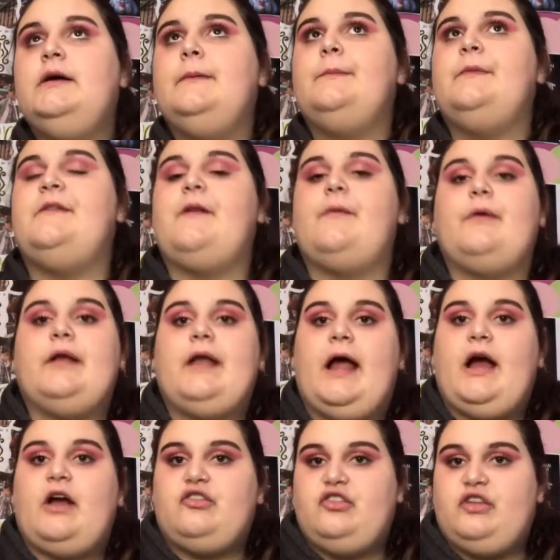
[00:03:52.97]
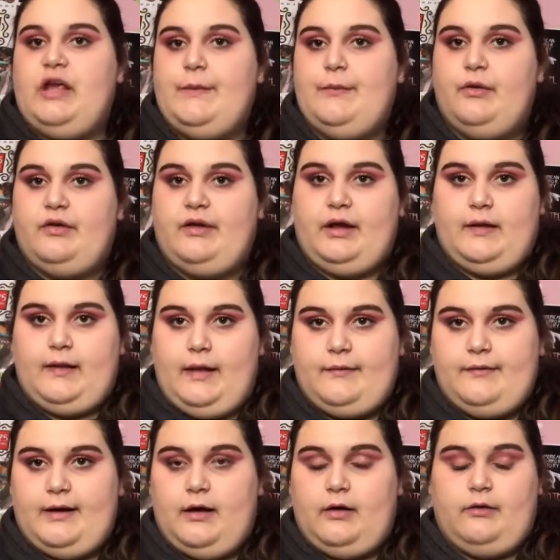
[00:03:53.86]
but then when it actually came out, it was like a
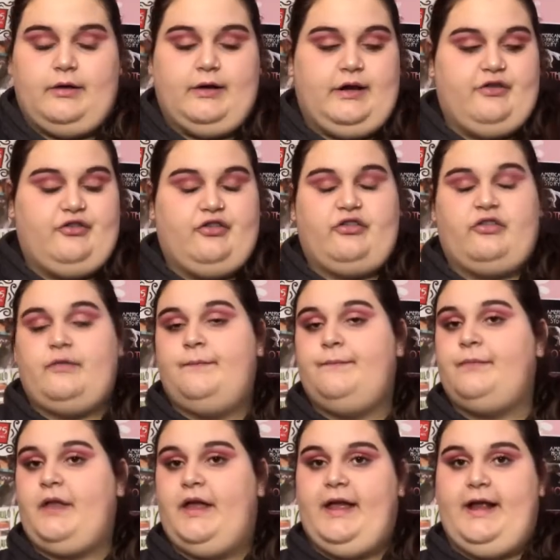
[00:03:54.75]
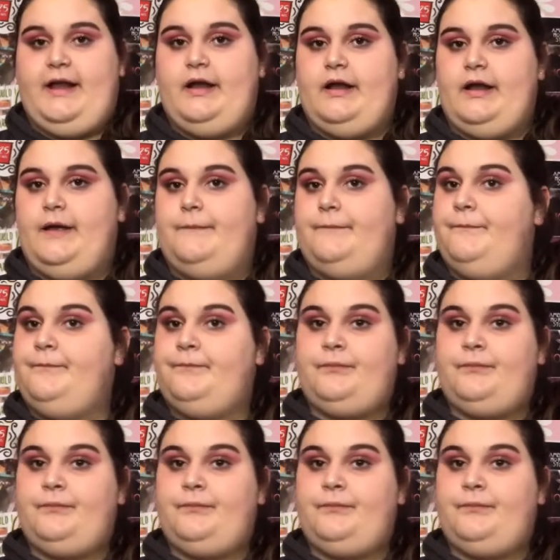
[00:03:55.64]
letdown, and I hated it.